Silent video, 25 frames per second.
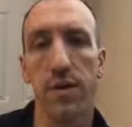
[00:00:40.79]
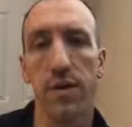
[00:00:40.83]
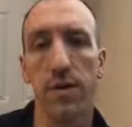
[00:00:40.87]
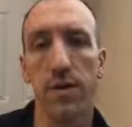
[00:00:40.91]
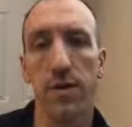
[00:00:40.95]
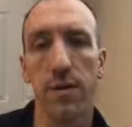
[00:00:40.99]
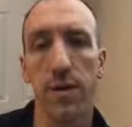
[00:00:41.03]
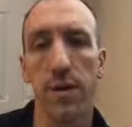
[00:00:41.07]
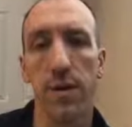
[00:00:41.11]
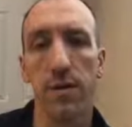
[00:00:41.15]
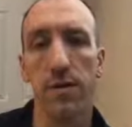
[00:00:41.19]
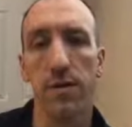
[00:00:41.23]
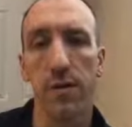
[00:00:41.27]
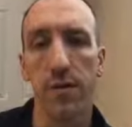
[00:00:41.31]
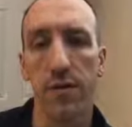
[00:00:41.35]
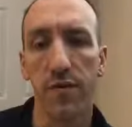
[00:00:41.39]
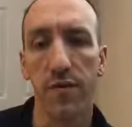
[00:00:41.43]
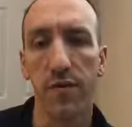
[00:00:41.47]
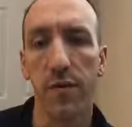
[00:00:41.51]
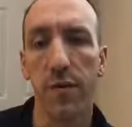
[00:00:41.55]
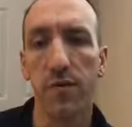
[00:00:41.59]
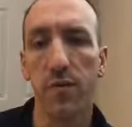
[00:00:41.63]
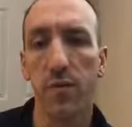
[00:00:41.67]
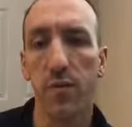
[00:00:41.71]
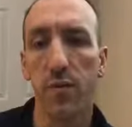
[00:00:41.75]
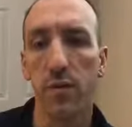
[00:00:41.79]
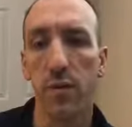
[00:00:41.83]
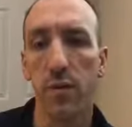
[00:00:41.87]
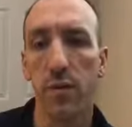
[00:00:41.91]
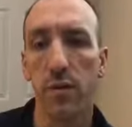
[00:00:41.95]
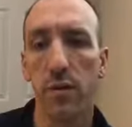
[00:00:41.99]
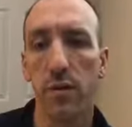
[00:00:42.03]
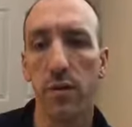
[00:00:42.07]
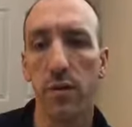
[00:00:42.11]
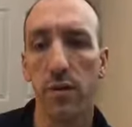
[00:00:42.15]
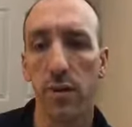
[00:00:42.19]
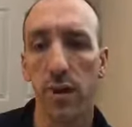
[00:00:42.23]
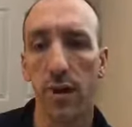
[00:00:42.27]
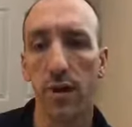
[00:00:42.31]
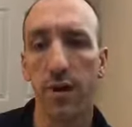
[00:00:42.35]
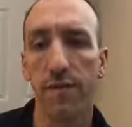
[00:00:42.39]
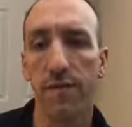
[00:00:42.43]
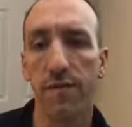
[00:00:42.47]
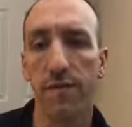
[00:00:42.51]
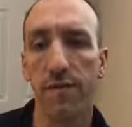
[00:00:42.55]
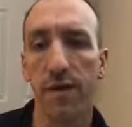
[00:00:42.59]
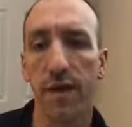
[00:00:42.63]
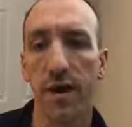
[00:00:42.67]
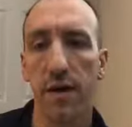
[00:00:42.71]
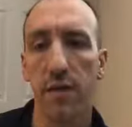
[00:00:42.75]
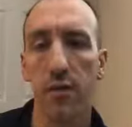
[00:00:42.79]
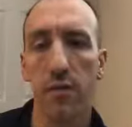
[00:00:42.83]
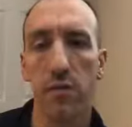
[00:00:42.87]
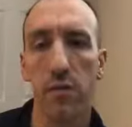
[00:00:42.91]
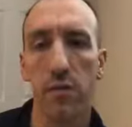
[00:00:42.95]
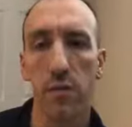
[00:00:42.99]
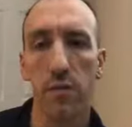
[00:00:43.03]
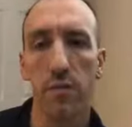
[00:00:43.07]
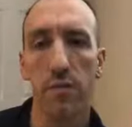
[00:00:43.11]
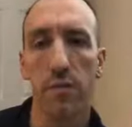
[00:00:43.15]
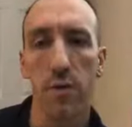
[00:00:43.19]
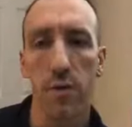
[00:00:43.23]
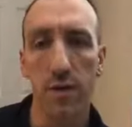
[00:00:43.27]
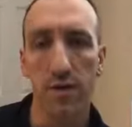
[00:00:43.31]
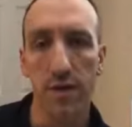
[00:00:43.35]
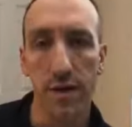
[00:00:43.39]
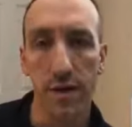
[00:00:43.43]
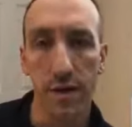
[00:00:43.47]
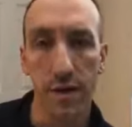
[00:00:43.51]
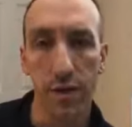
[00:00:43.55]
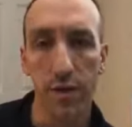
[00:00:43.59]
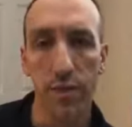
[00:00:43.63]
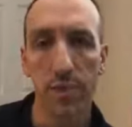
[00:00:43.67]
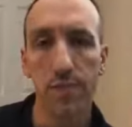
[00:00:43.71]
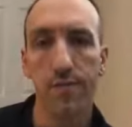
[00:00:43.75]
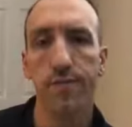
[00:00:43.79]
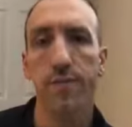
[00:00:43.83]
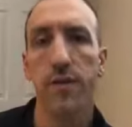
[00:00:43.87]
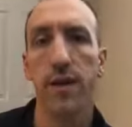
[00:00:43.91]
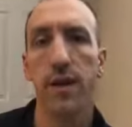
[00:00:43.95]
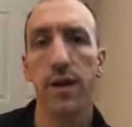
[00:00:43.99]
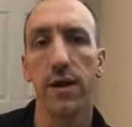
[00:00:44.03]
but there's people in life that will motivate you